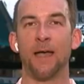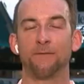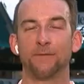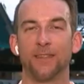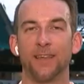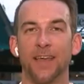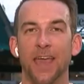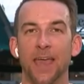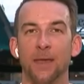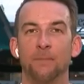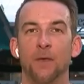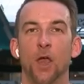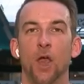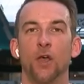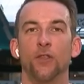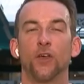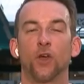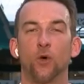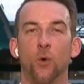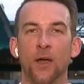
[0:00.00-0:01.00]
after the game.
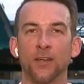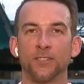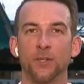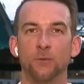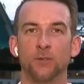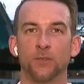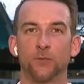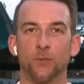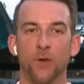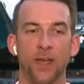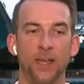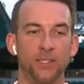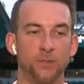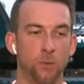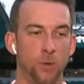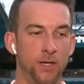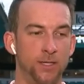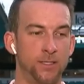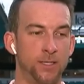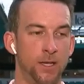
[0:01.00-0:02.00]
The question was phrased
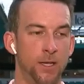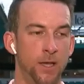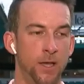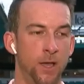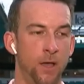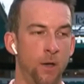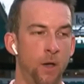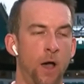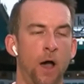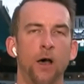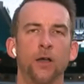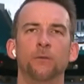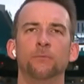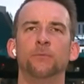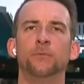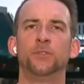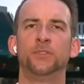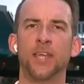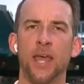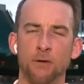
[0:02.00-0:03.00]
was,
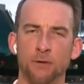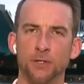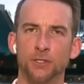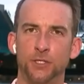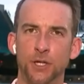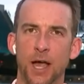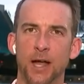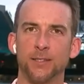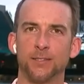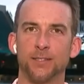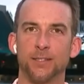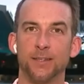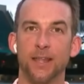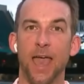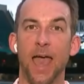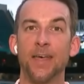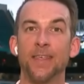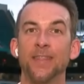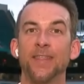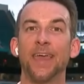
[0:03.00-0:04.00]
Taron Johnson.
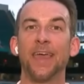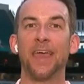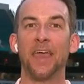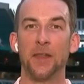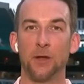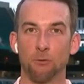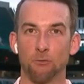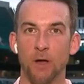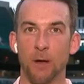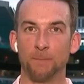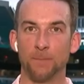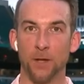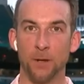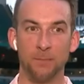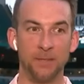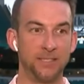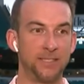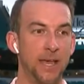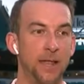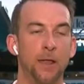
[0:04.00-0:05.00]
And then they interrupted
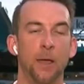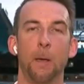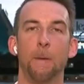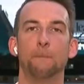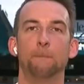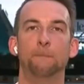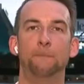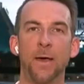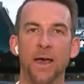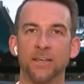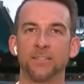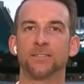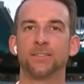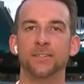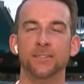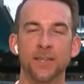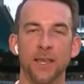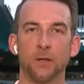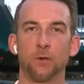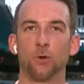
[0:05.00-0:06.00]
him and said, best
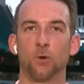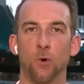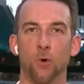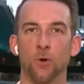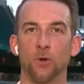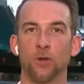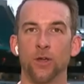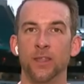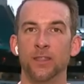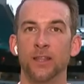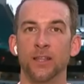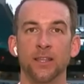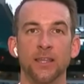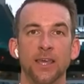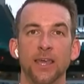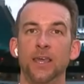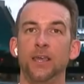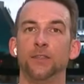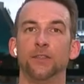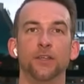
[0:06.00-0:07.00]
nickel corner in the
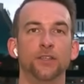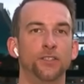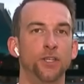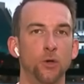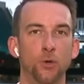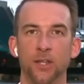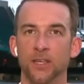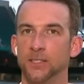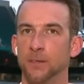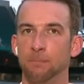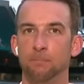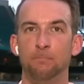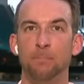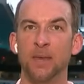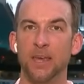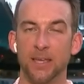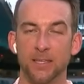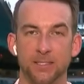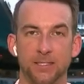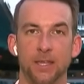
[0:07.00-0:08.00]
league. The dude is a
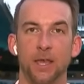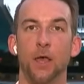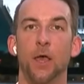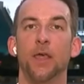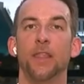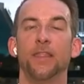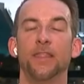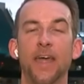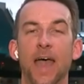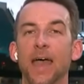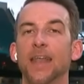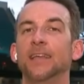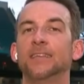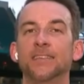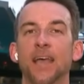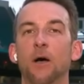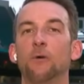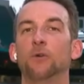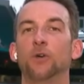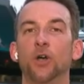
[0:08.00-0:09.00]
beast. That
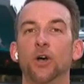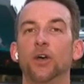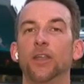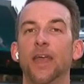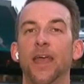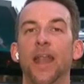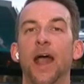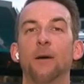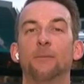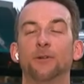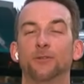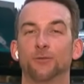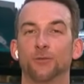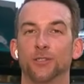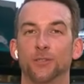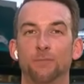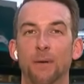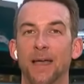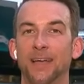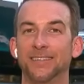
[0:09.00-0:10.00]
is how good and how much
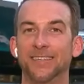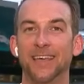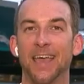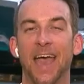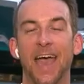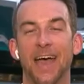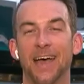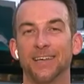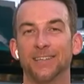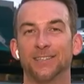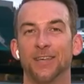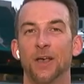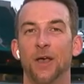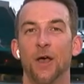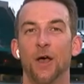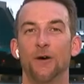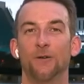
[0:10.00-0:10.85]
respect he has